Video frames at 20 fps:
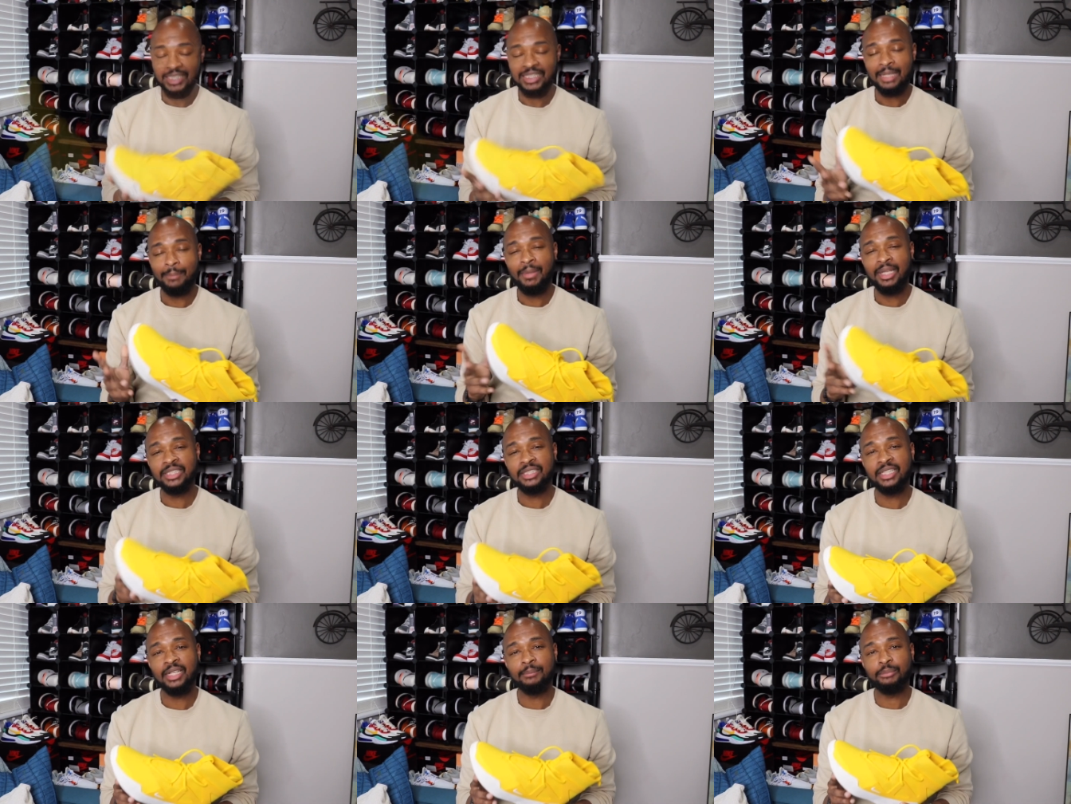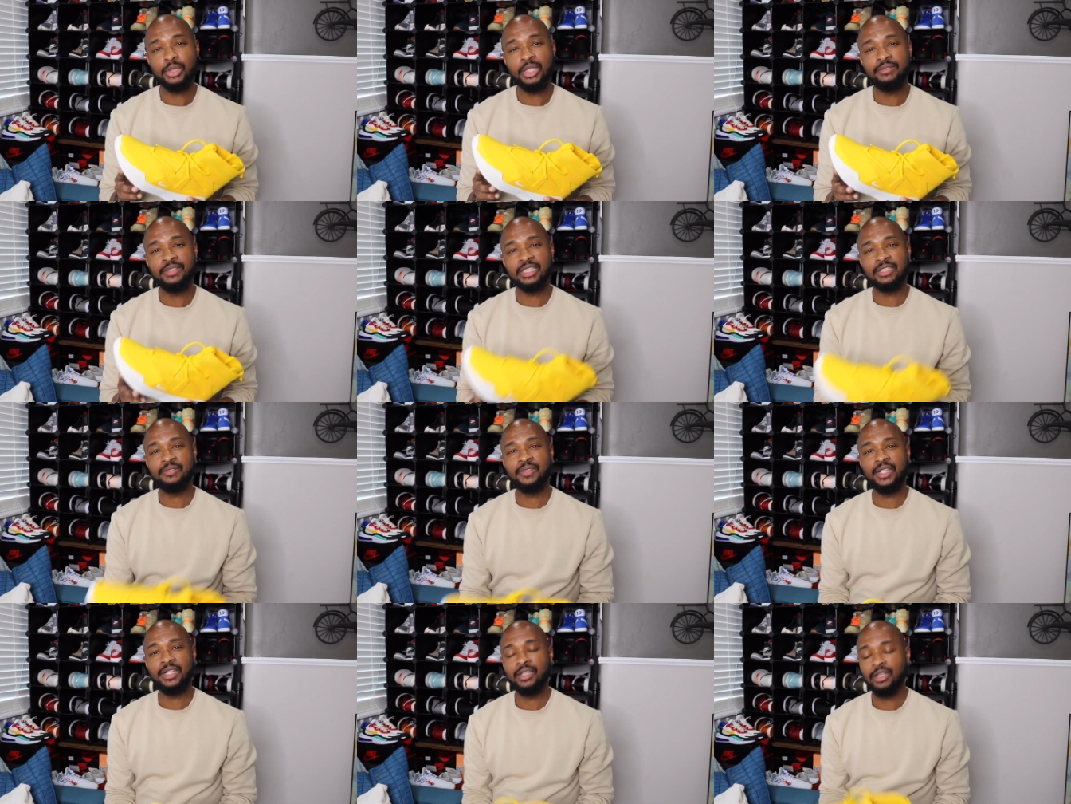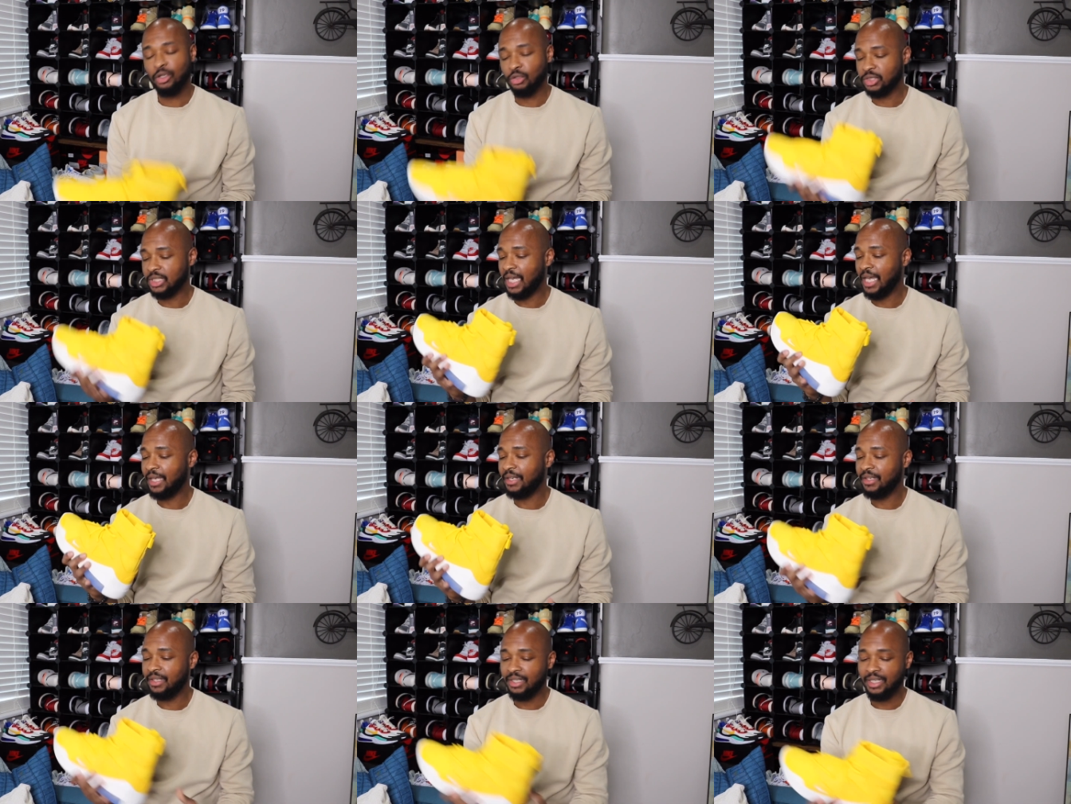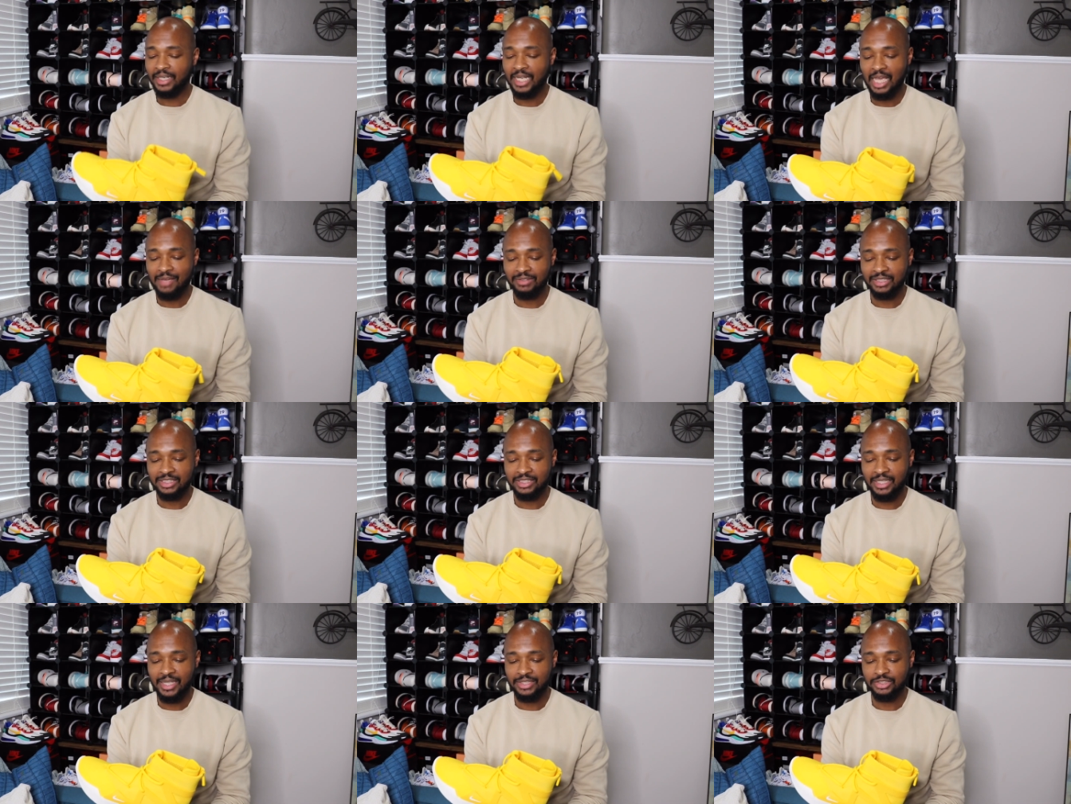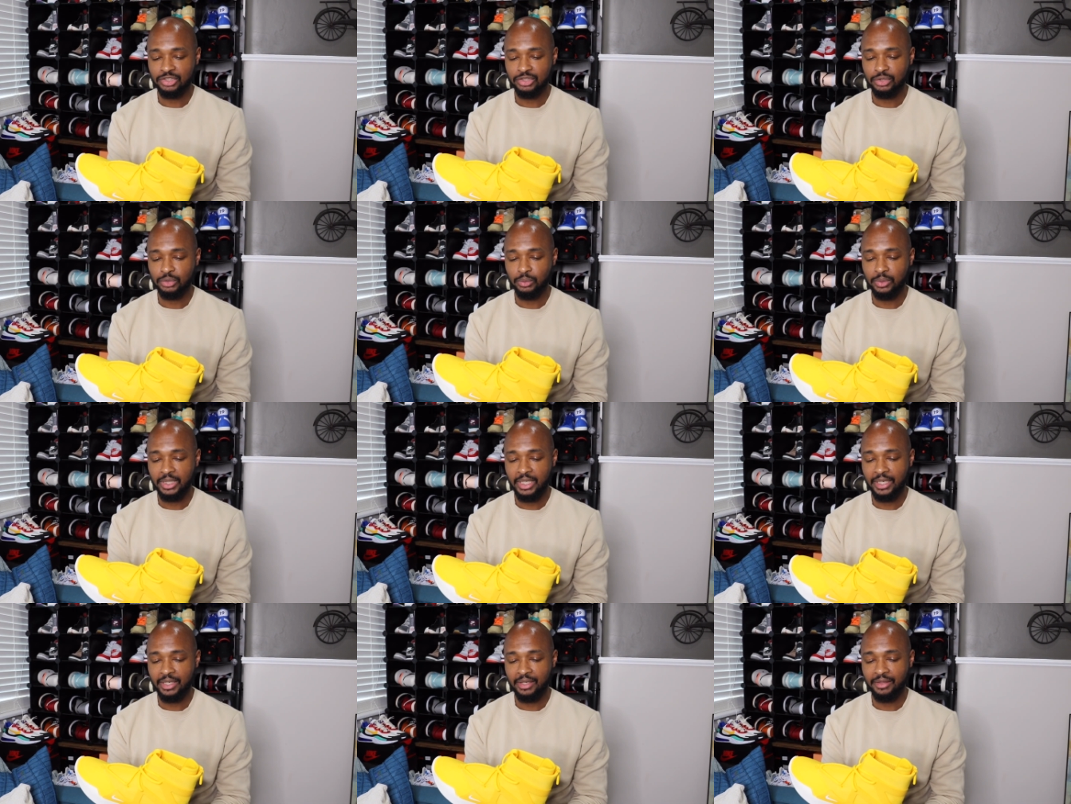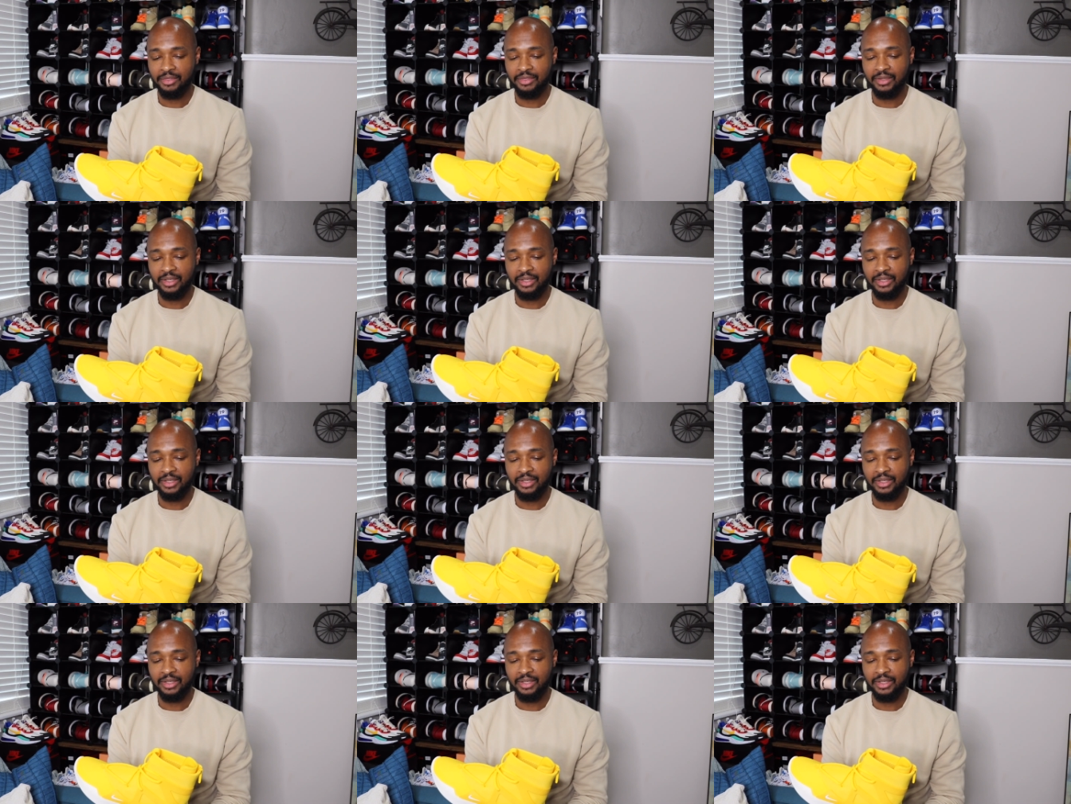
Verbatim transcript: As I mentioned in previous videos, I did have a chance to get